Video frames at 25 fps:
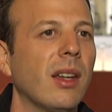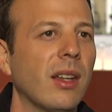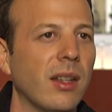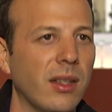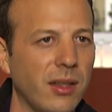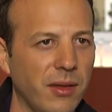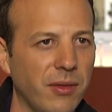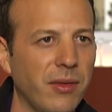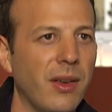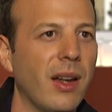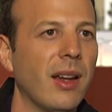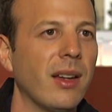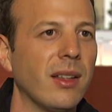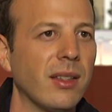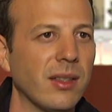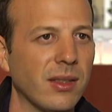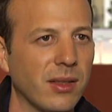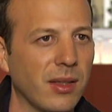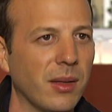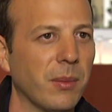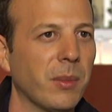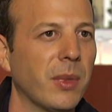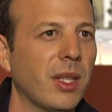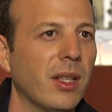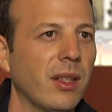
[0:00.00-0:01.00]
And he
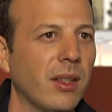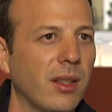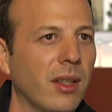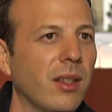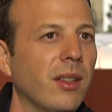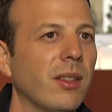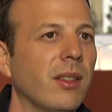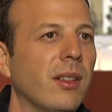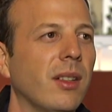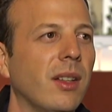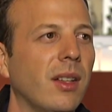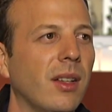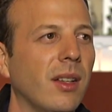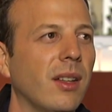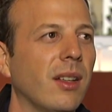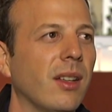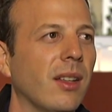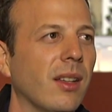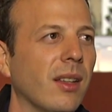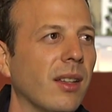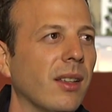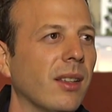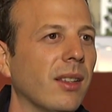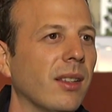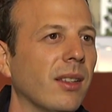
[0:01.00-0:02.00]
finds something there,
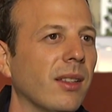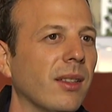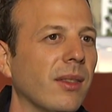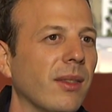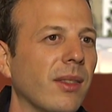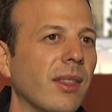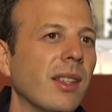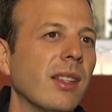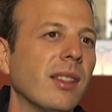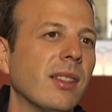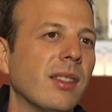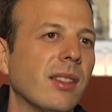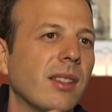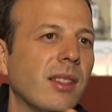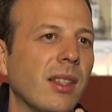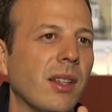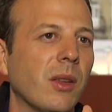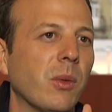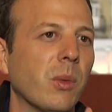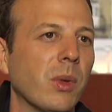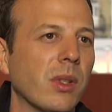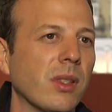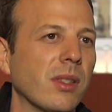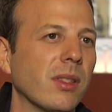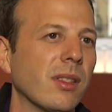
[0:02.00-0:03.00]
this
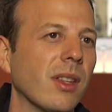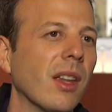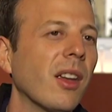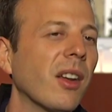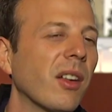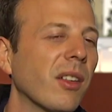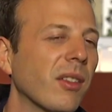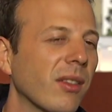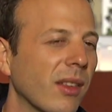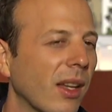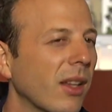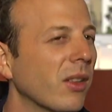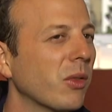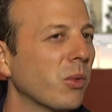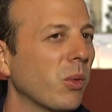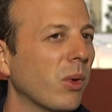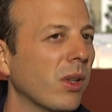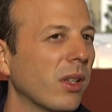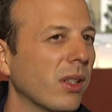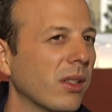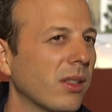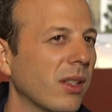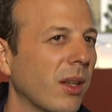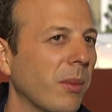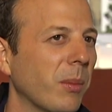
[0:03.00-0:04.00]
sequence there, that's
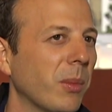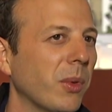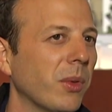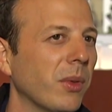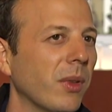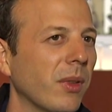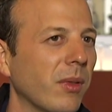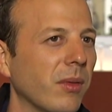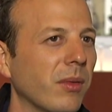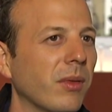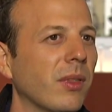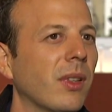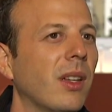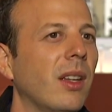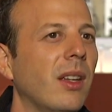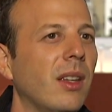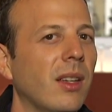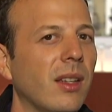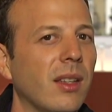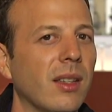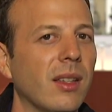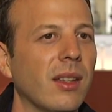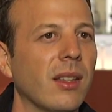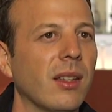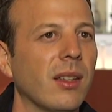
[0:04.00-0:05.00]
one example of
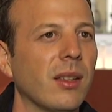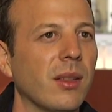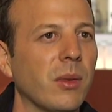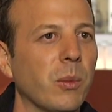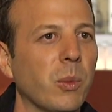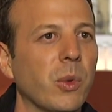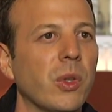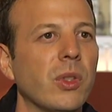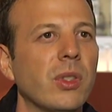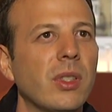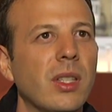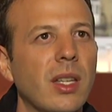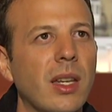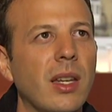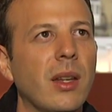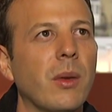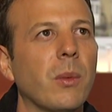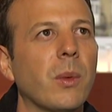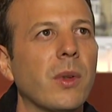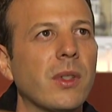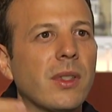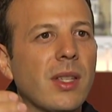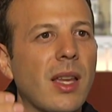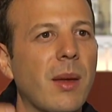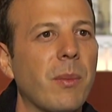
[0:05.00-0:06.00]
we're
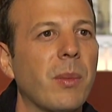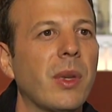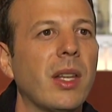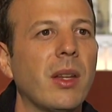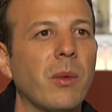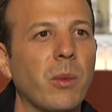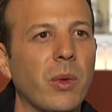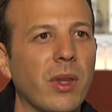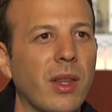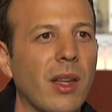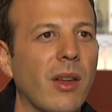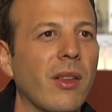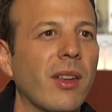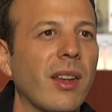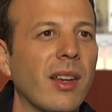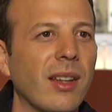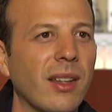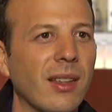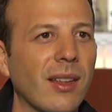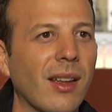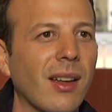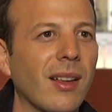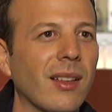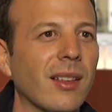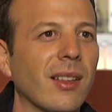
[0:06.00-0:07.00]
seeing what's happening without
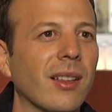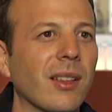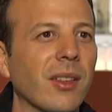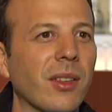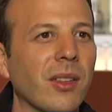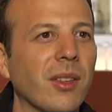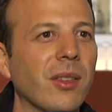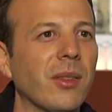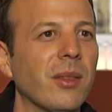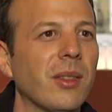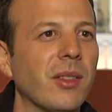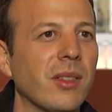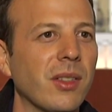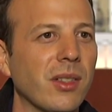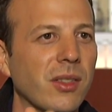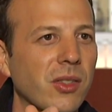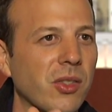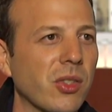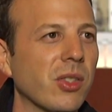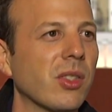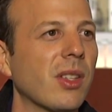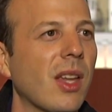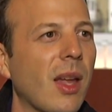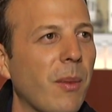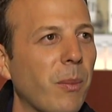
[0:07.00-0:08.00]
any dialogue, you know, and
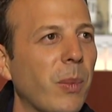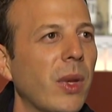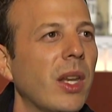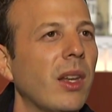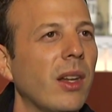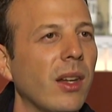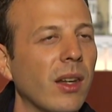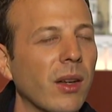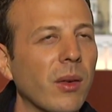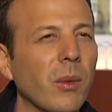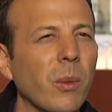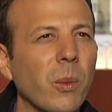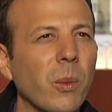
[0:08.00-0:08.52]
it's just happening